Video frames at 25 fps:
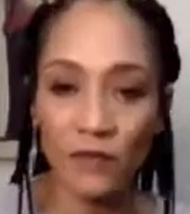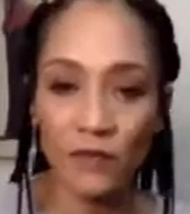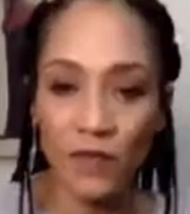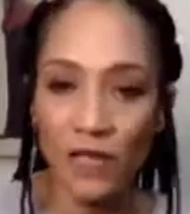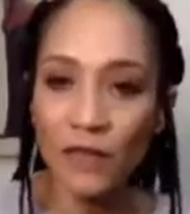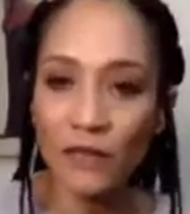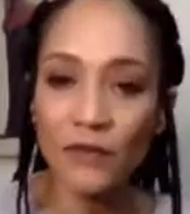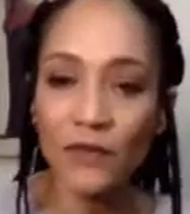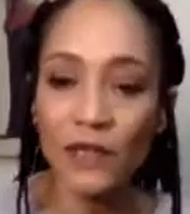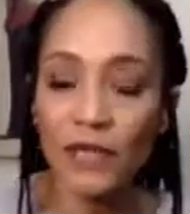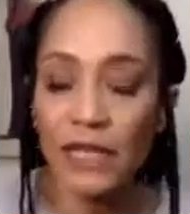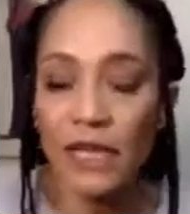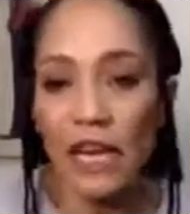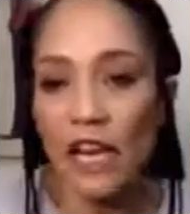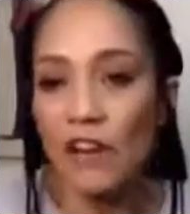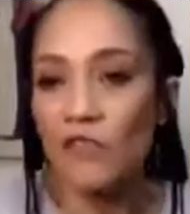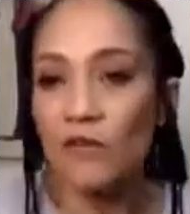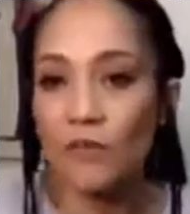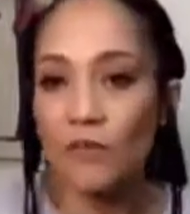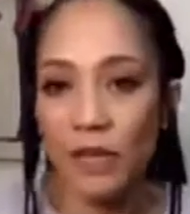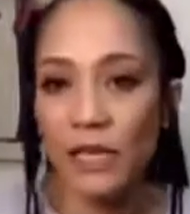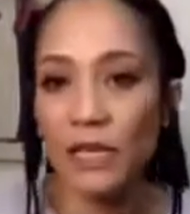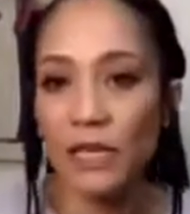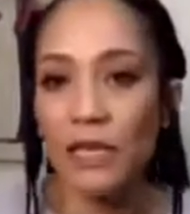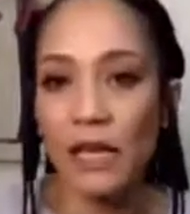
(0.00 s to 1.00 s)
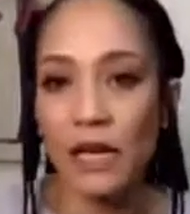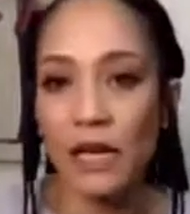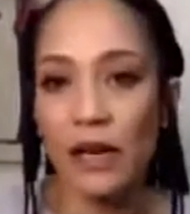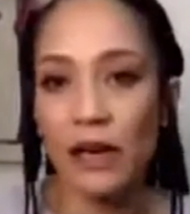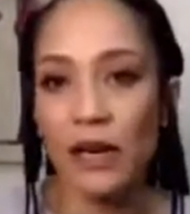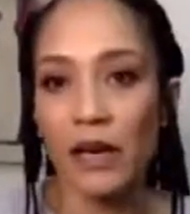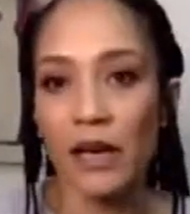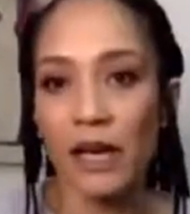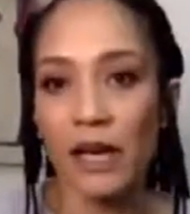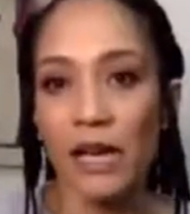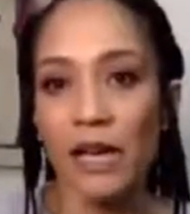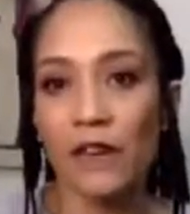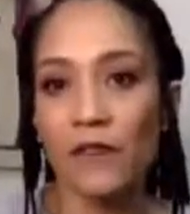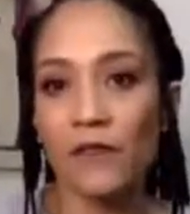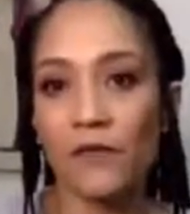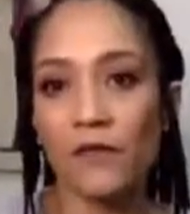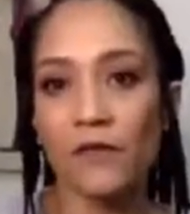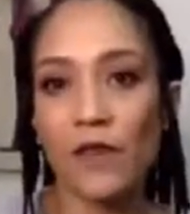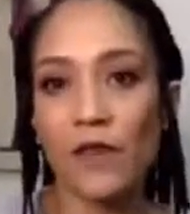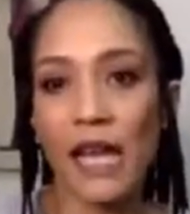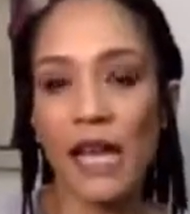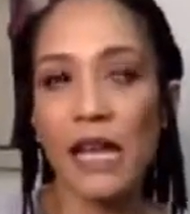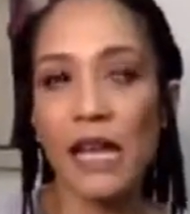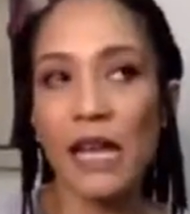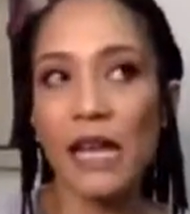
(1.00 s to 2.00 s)
been there, and
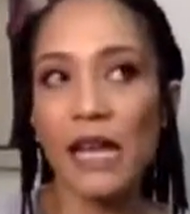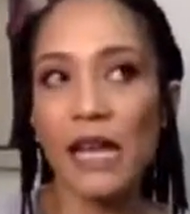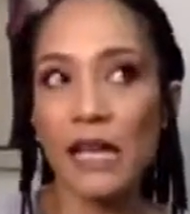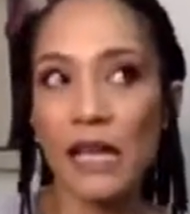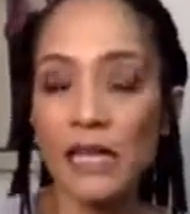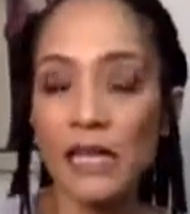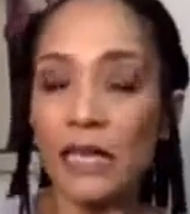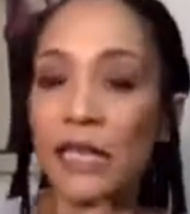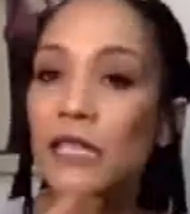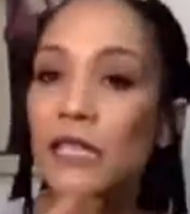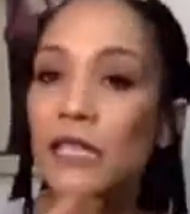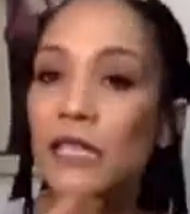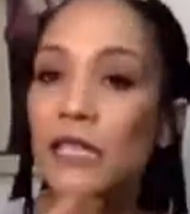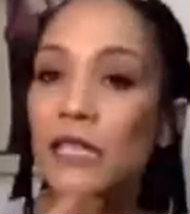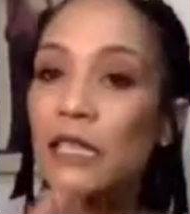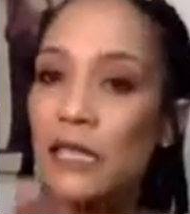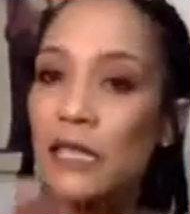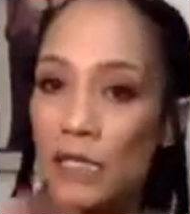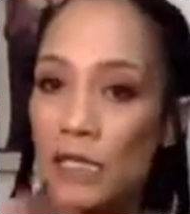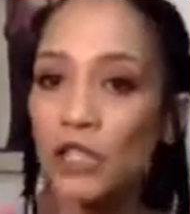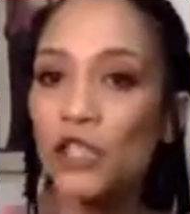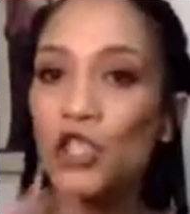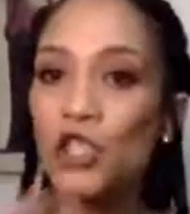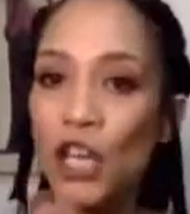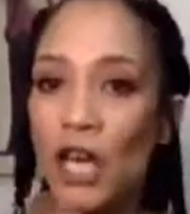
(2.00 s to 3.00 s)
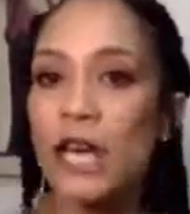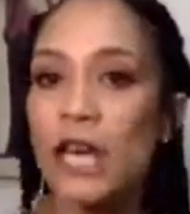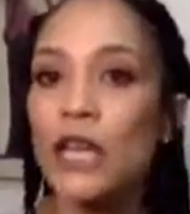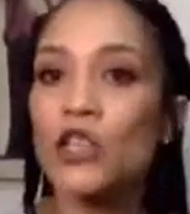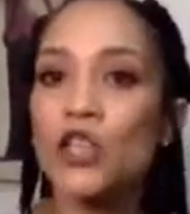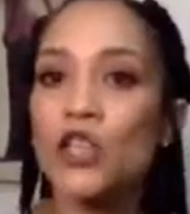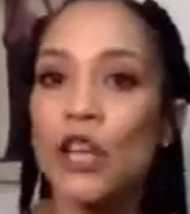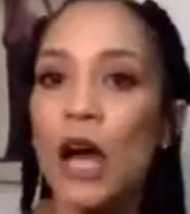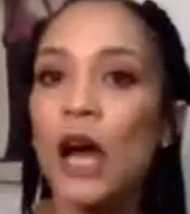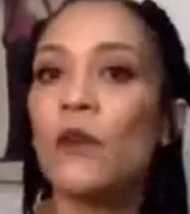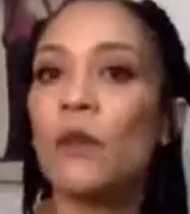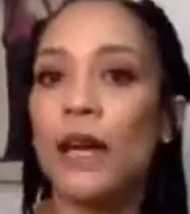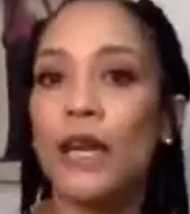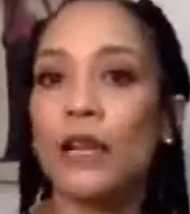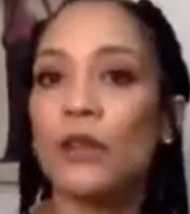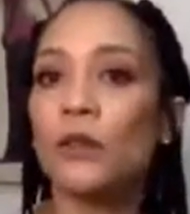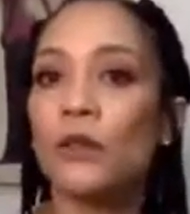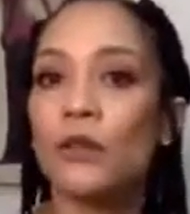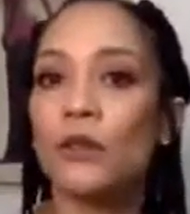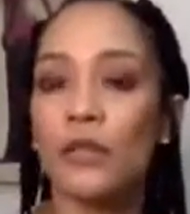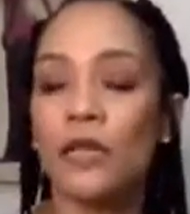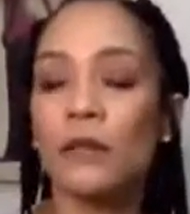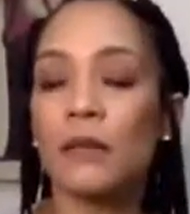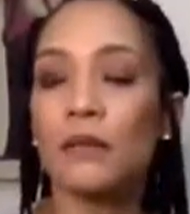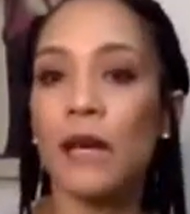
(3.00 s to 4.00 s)
it did change how I looked
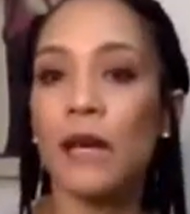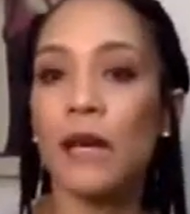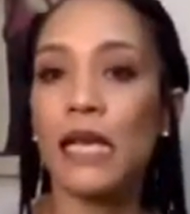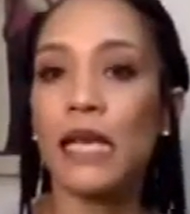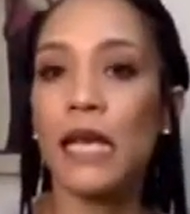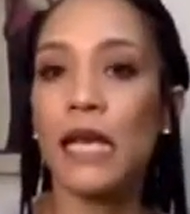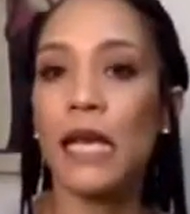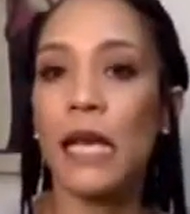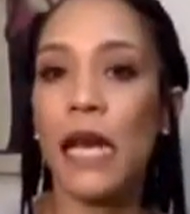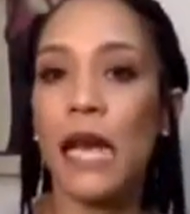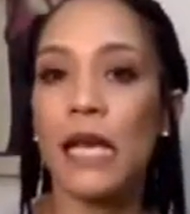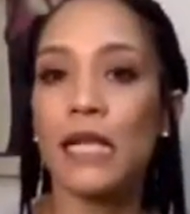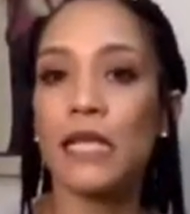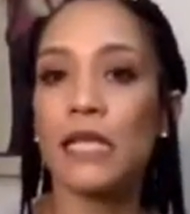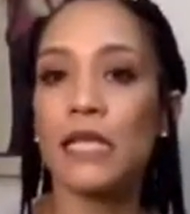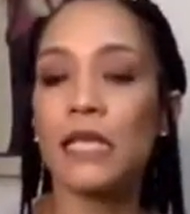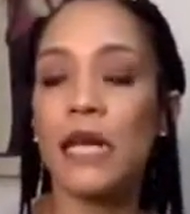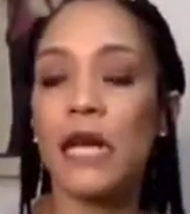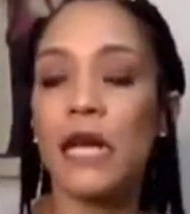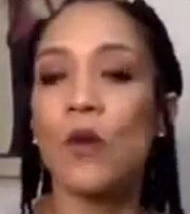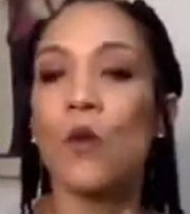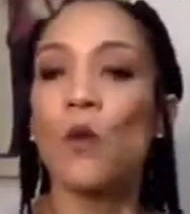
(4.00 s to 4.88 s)
at money and